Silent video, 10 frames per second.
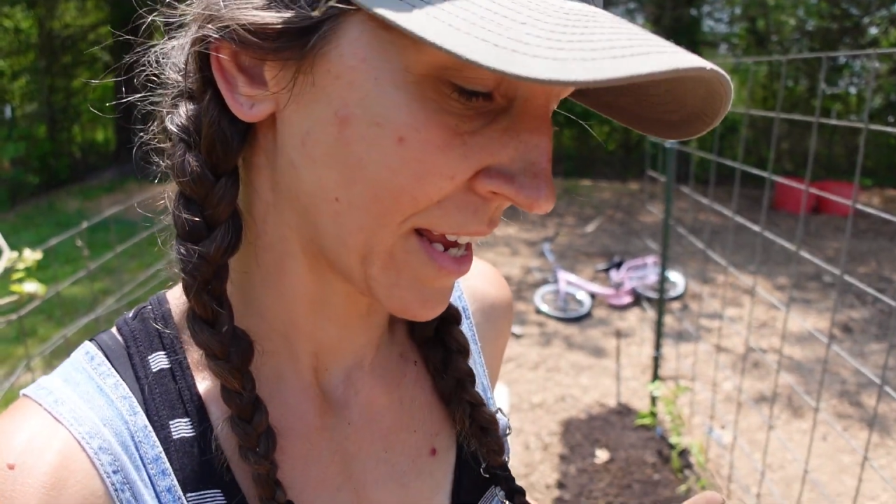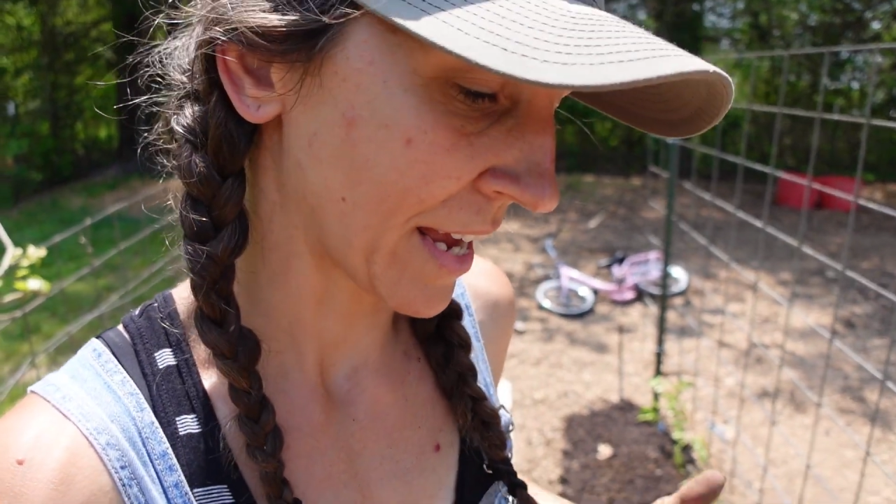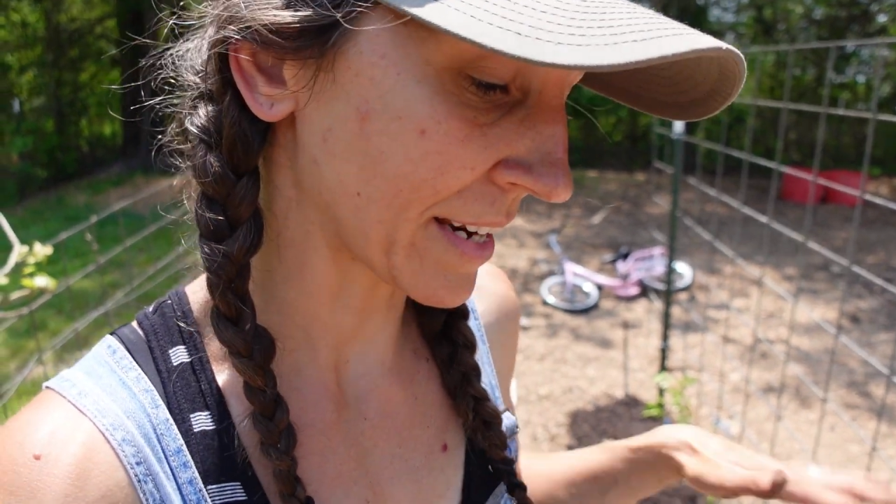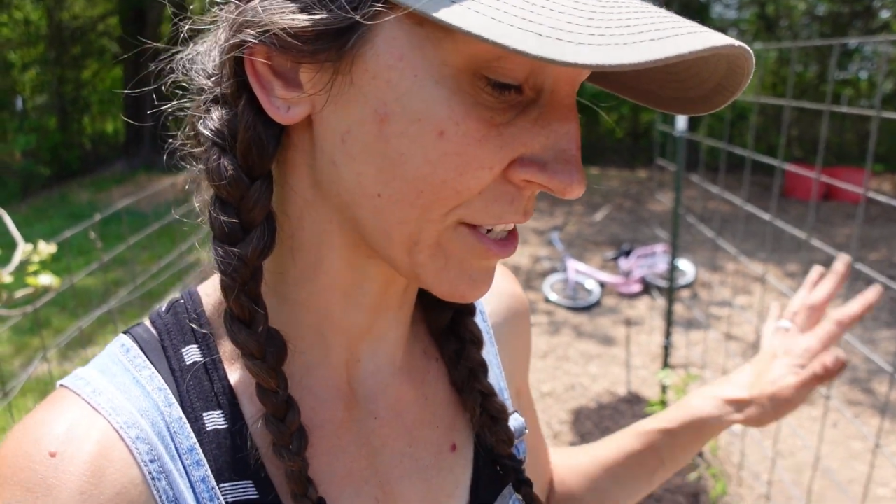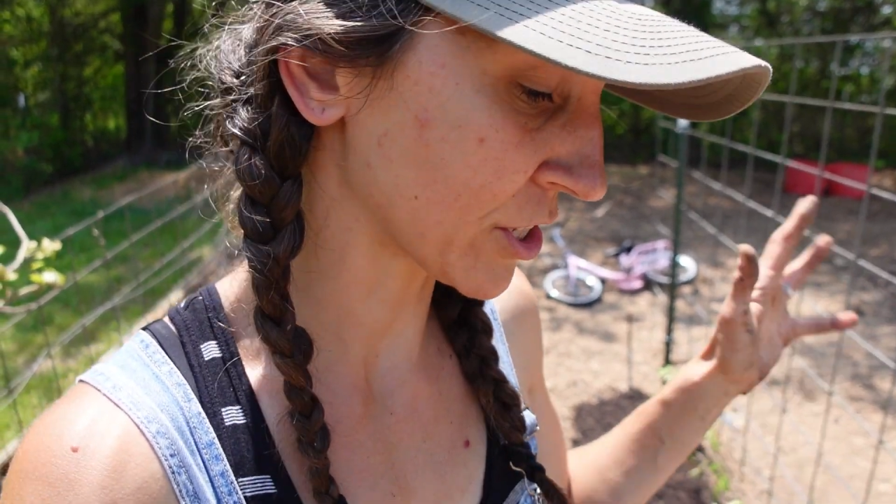
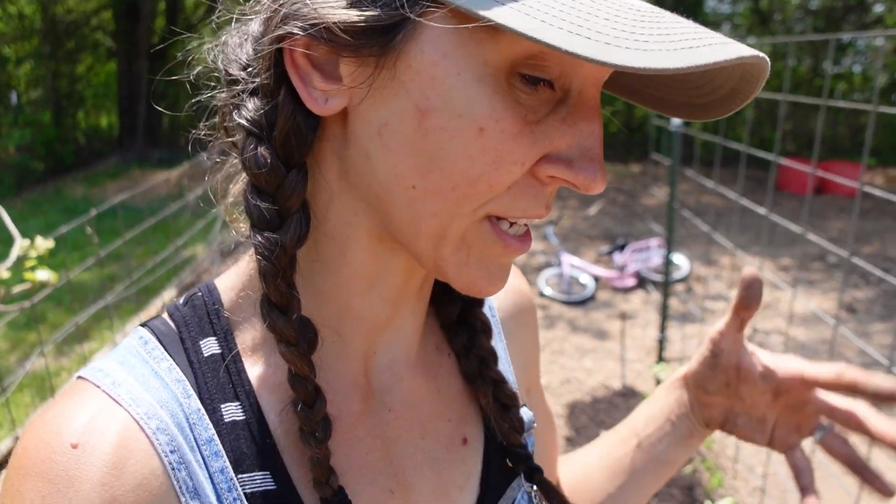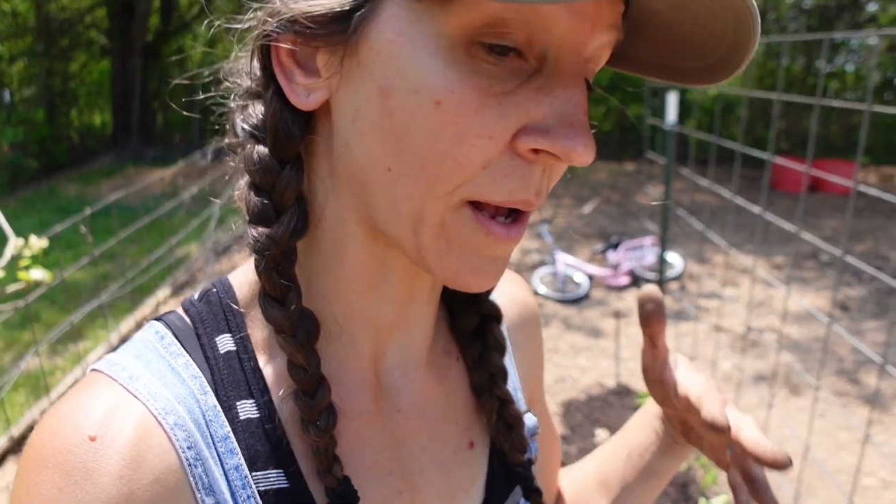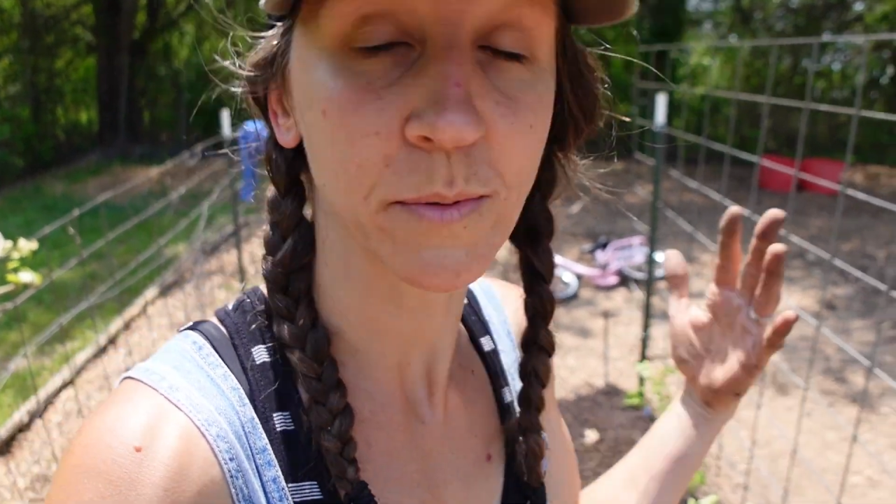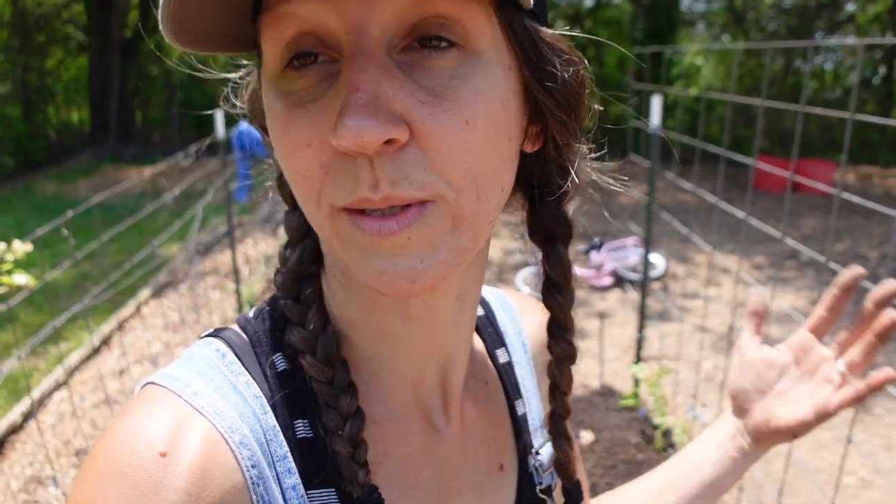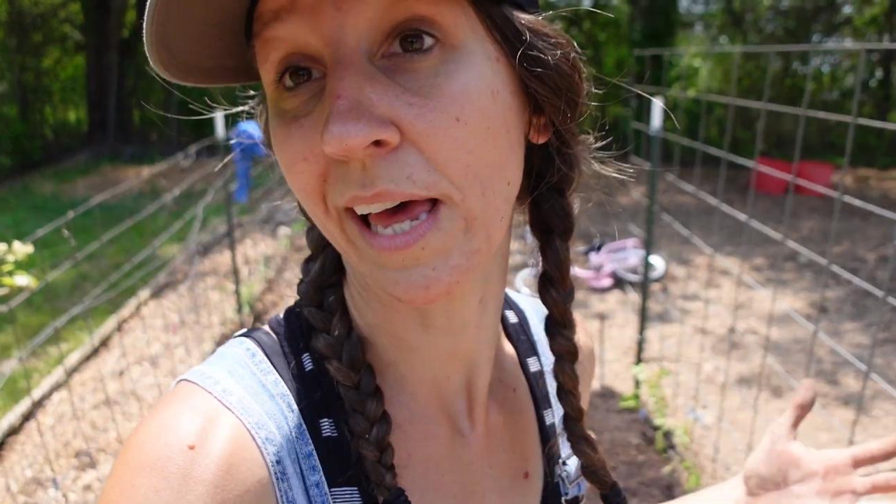And it just
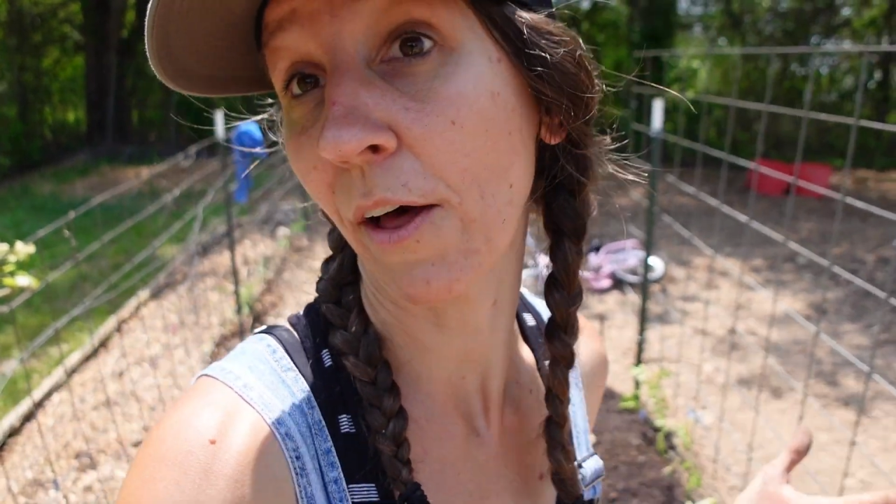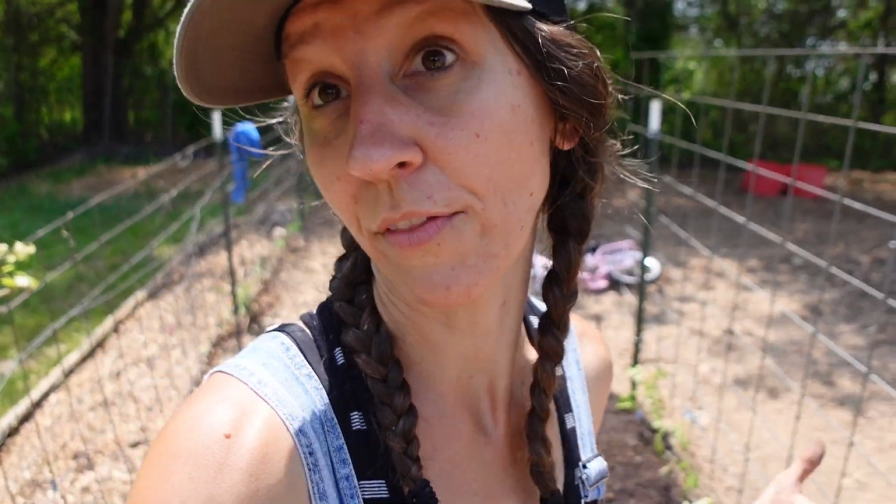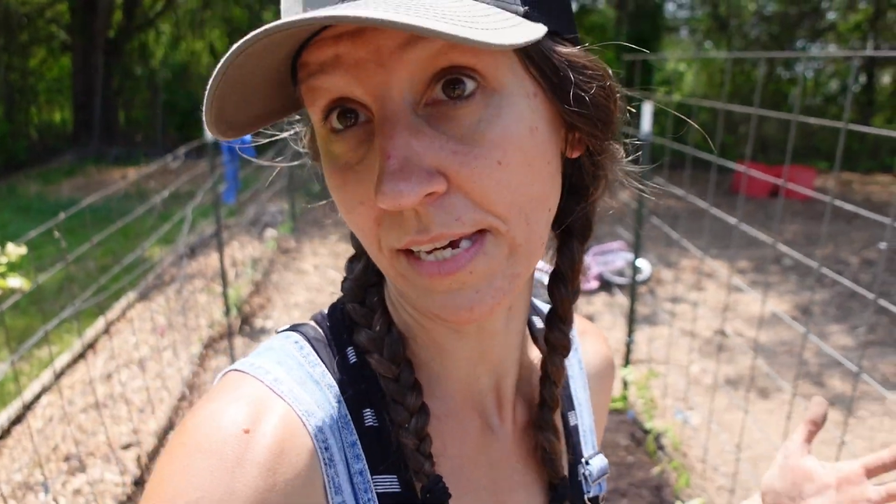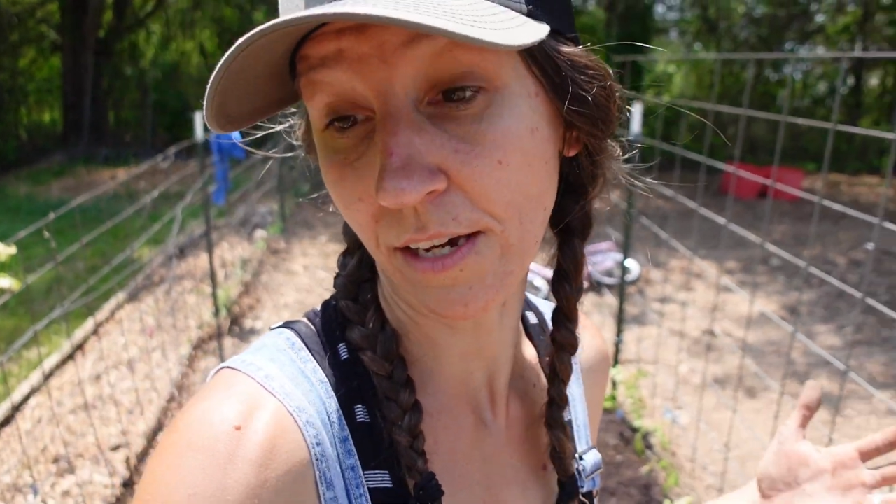helps with a healthy